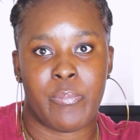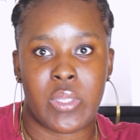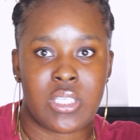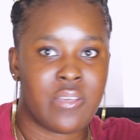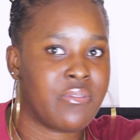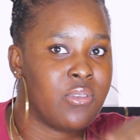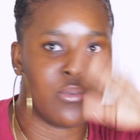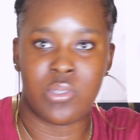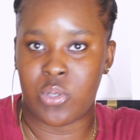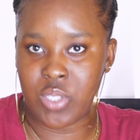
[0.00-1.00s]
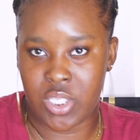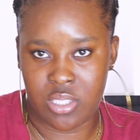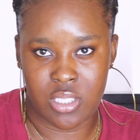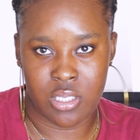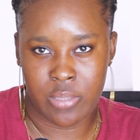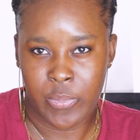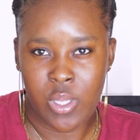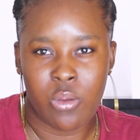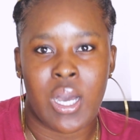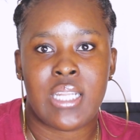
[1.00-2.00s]
But if you notice, the
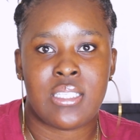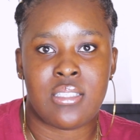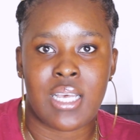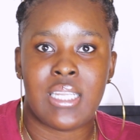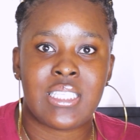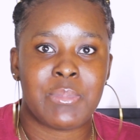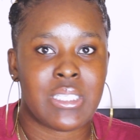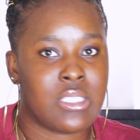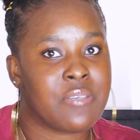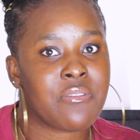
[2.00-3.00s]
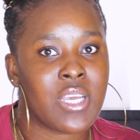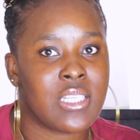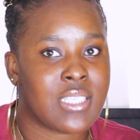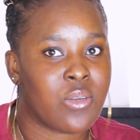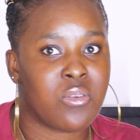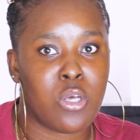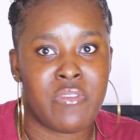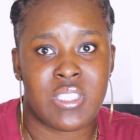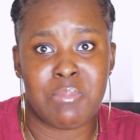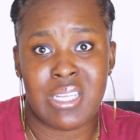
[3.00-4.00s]
quality is a little bit different. I don't know
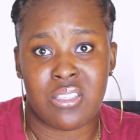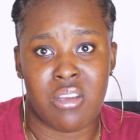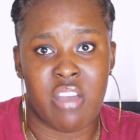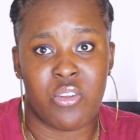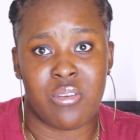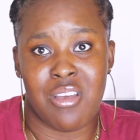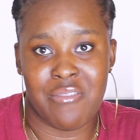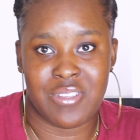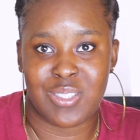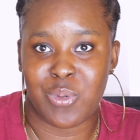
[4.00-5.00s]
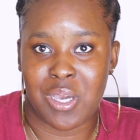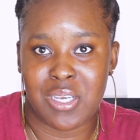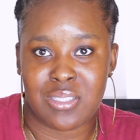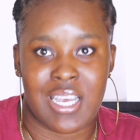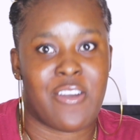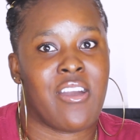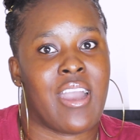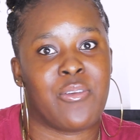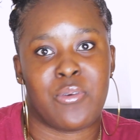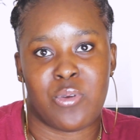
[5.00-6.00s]
if it's better, I don't know if it's worse, or
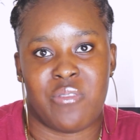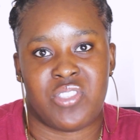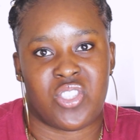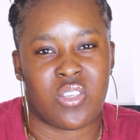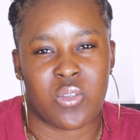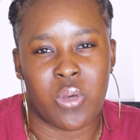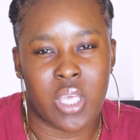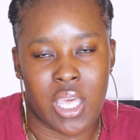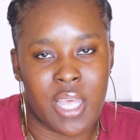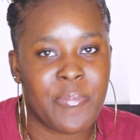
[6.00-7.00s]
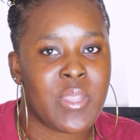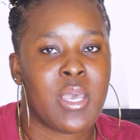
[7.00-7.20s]
I don't know if it's just okay.